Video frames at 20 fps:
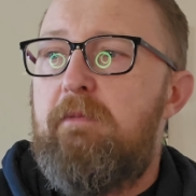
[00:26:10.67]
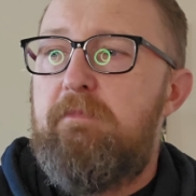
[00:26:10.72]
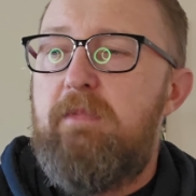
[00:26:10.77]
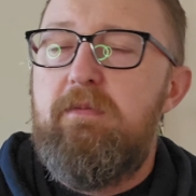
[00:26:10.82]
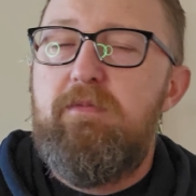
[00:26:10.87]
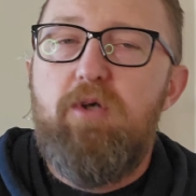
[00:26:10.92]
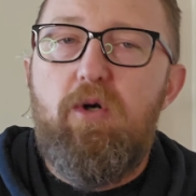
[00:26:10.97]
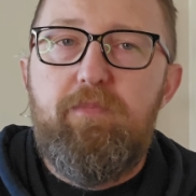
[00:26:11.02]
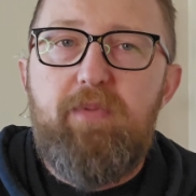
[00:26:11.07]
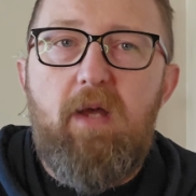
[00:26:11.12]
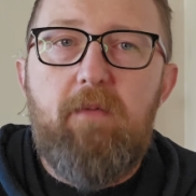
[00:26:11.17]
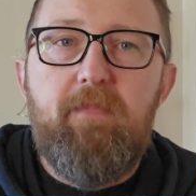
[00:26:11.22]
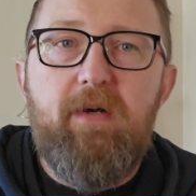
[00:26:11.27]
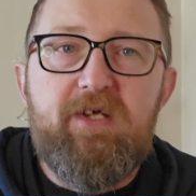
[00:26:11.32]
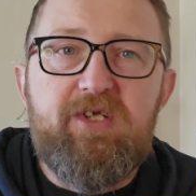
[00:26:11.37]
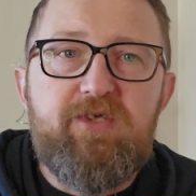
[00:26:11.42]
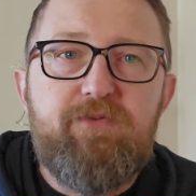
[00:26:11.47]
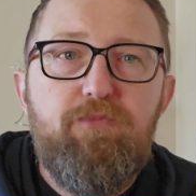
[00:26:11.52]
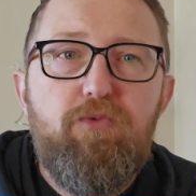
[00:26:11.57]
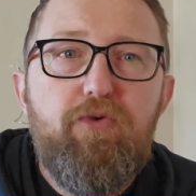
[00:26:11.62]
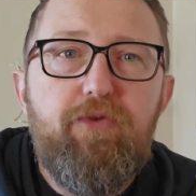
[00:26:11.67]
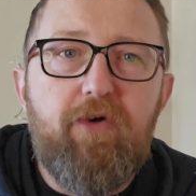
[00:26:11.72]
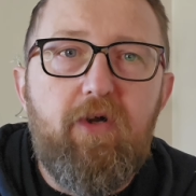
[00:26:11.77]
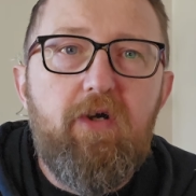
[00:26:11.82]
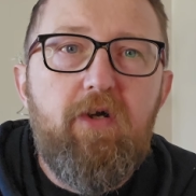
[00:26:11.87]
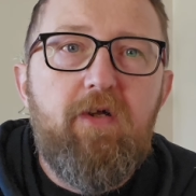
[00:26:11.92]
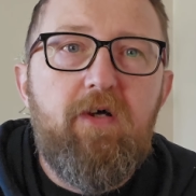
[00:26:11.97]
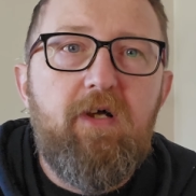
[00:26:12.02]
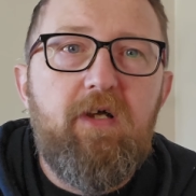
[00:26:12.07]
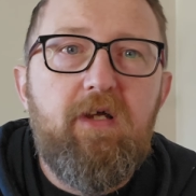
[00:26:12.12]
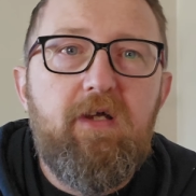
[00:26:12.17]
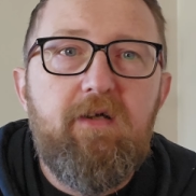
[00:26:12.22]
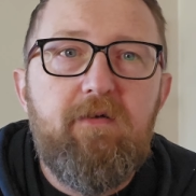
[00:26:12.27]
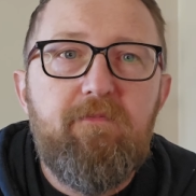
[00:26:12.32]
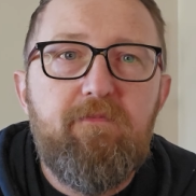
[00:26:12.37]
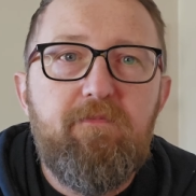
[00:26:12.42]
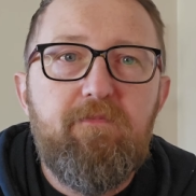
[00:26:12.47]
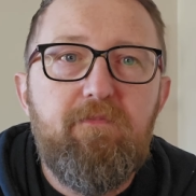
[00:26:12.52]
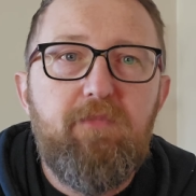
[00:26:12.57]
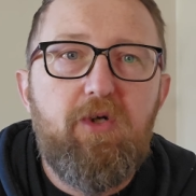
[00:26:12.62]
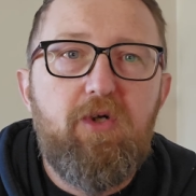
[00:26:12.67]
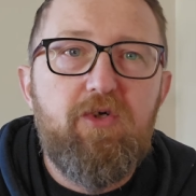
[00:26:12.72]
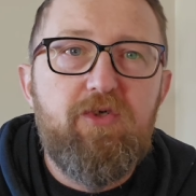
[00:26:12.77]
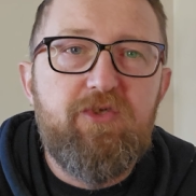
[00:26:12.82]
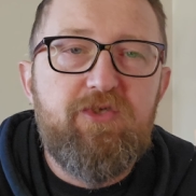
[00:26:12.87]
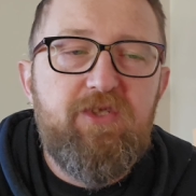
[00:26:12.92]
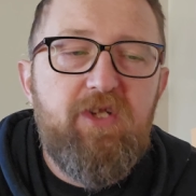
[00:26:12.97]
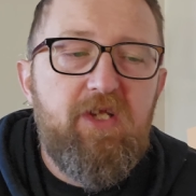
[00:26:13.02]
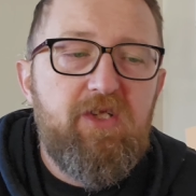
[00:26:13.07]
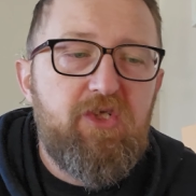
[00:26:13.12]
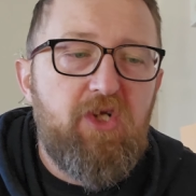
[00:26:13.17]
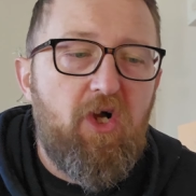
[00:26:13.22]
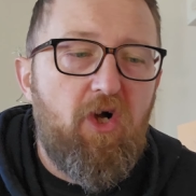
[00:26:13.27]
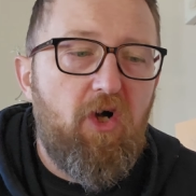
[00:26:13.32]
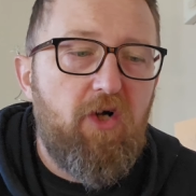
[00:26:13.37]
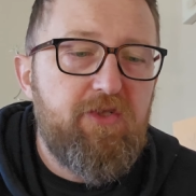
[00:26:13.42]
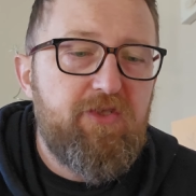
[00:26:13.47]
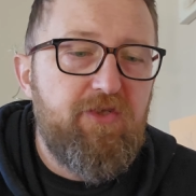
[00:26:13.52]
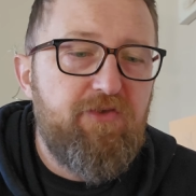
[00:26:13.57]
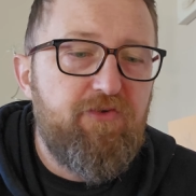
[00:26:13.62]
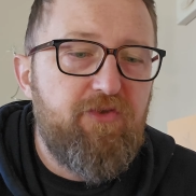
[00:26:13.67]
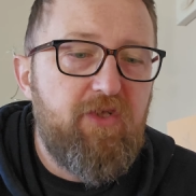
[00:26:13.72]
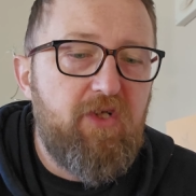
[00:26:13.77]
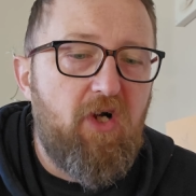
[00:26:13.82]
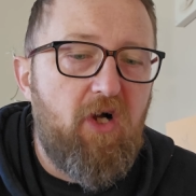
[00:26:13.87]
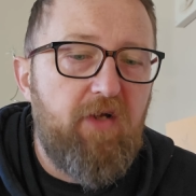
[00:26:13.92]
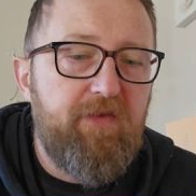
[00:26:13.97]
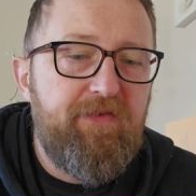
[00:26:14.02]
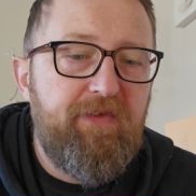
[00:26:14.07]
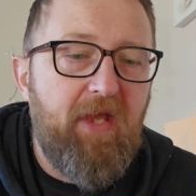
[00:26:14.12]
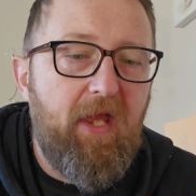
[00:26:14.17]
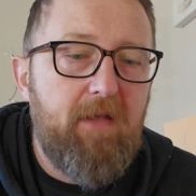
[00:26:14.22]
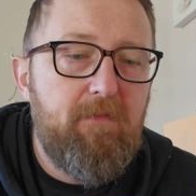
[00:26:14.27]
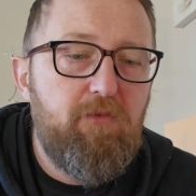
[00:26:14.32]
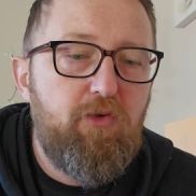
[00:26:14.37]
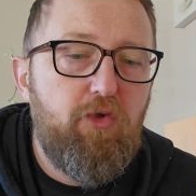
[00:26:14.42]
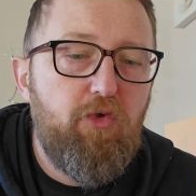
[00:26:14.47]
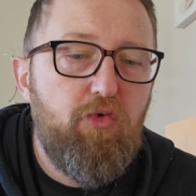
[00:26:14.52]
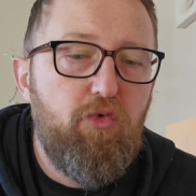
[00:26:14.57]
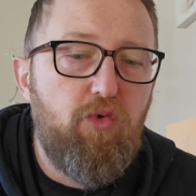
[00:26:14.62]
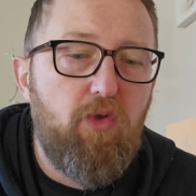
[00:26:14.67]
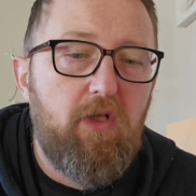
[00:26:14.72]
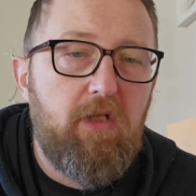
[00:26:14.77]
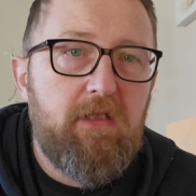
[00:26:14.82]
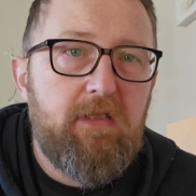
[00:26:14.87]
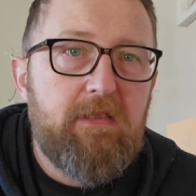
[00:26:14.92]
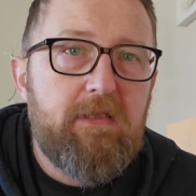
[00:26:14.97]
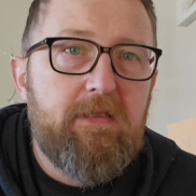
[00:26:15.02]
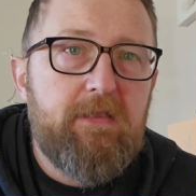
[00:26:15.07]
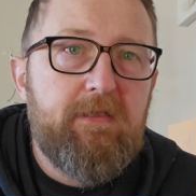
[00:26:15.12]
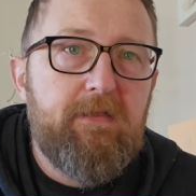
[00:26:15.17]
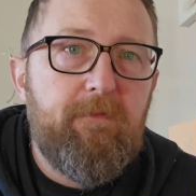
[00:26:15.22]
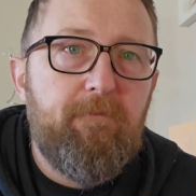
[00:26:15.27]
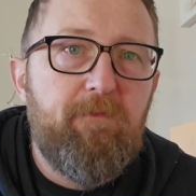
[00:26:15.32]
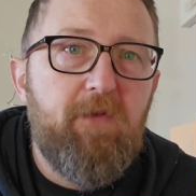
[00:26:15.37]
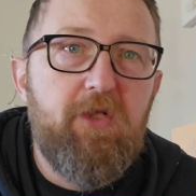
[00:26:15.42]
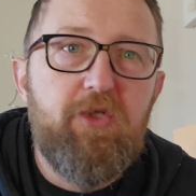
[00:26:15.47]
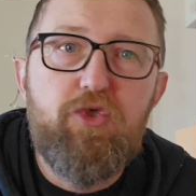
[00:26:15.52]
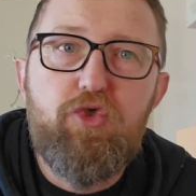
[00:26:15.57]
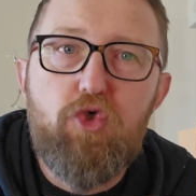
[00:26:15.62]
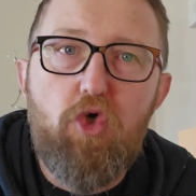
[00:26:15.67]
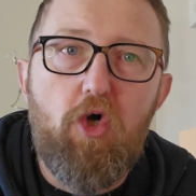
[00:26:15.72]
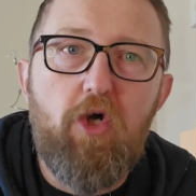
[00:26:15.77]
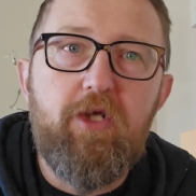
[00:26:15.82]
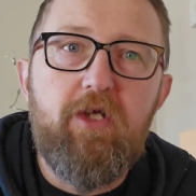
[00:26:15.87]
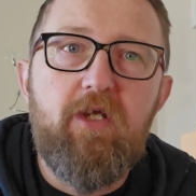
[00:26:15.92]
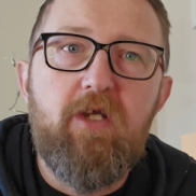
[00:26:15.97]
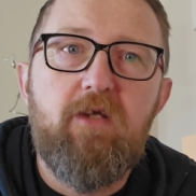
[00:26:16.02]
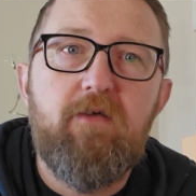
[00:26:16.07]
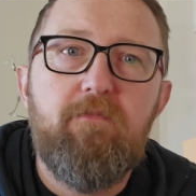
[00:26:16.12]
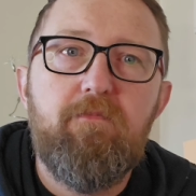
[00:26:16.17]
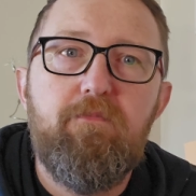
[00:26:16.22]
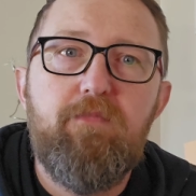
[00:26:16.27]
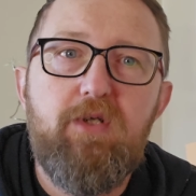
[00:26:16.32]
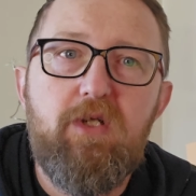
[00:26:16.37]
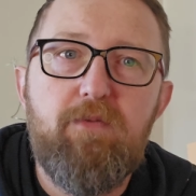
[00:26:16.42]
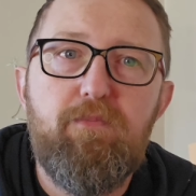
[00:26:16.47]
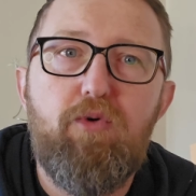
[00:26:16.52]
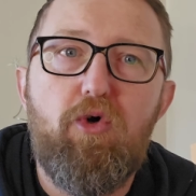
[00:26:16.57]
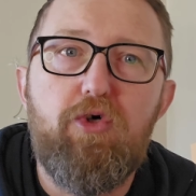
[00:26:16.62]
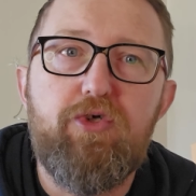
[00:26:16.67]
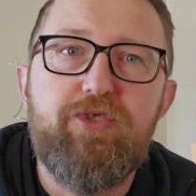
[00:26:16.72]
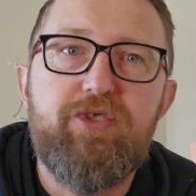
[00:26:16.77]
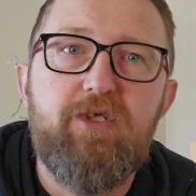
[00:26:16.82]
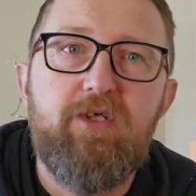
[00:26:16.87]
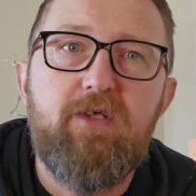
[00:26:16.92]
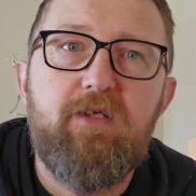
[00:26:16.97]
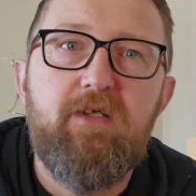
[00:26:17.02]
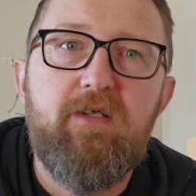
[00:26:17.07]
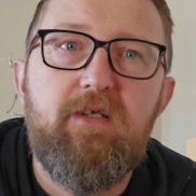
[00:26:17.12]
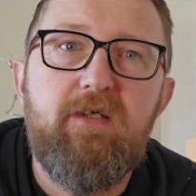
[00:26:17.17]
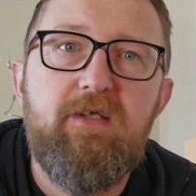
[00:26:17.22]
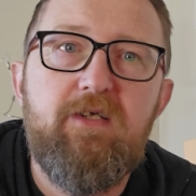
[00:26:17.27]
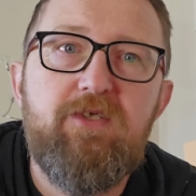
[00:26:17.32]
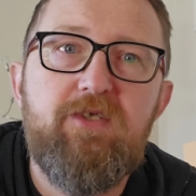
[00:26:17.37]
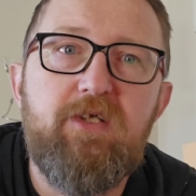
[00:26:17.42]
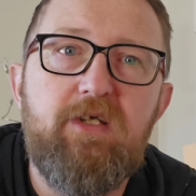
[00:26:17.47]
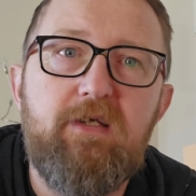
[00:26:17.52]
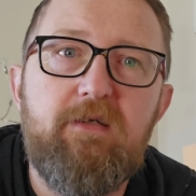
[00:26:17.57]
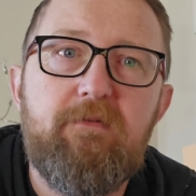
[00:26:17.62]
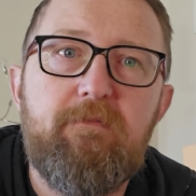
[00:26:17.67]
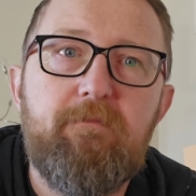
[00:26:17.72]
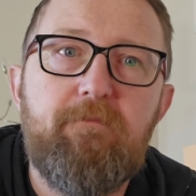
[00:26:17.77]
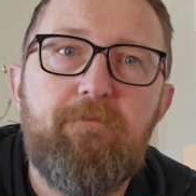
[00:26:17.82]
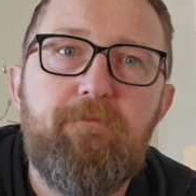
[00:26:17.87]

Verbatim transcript: maybe it'll be a bit smoother because Nidge hasn't really had time to enjoy being a boss, is he?